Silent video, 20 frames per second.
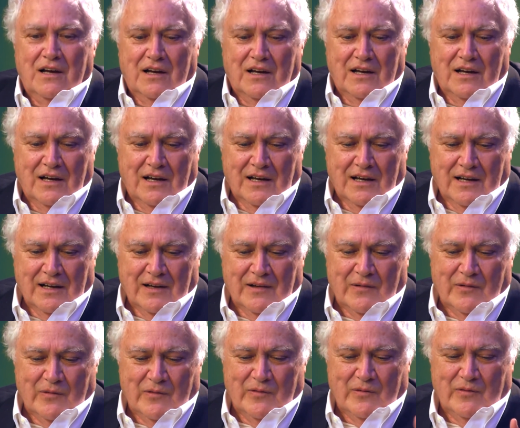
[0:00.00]

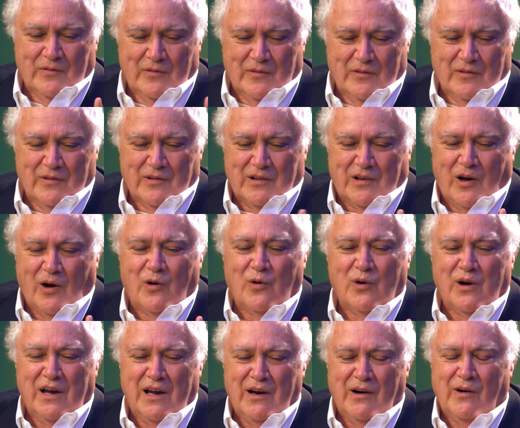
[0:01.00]
uh,
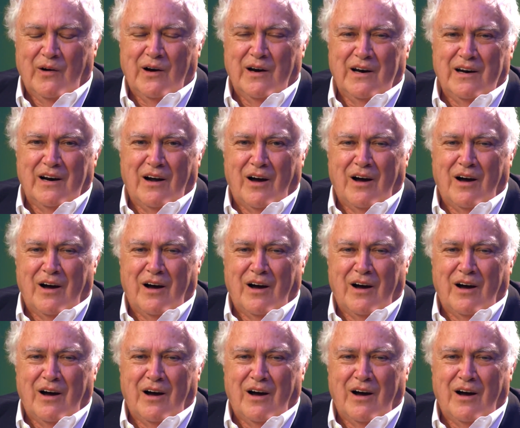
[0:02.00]
coherent